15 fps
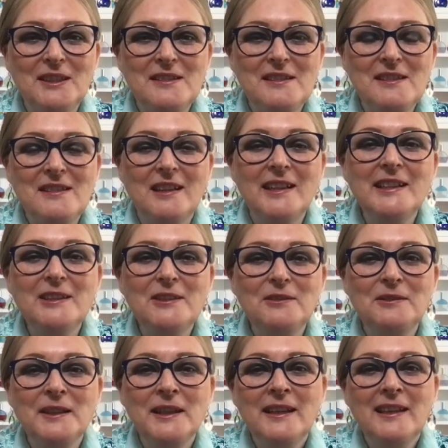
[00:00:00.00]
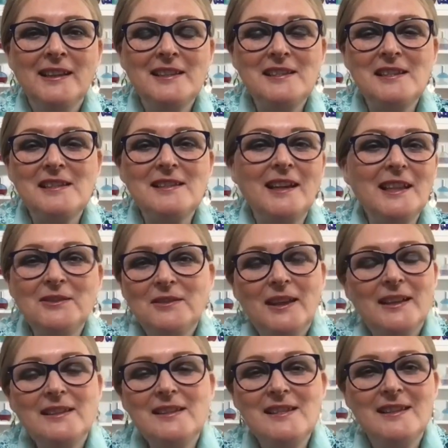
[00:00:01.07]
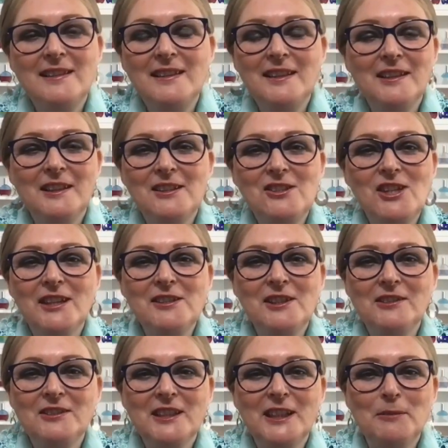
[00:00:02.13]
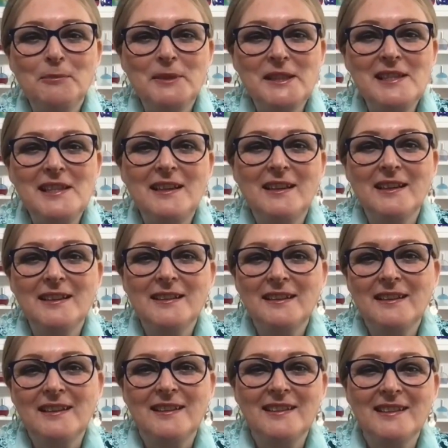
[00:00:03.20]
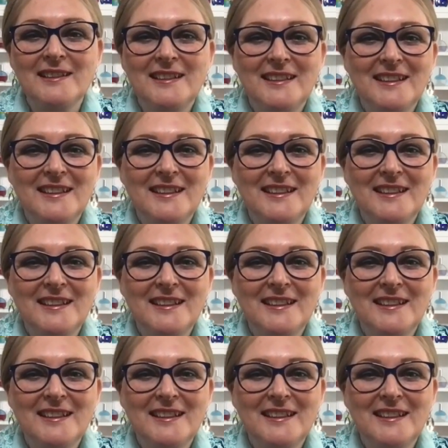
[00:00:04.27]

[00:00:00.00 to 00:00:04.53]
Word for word: this is kind of this is kind of like you know chat over a cup of tea kind of thing.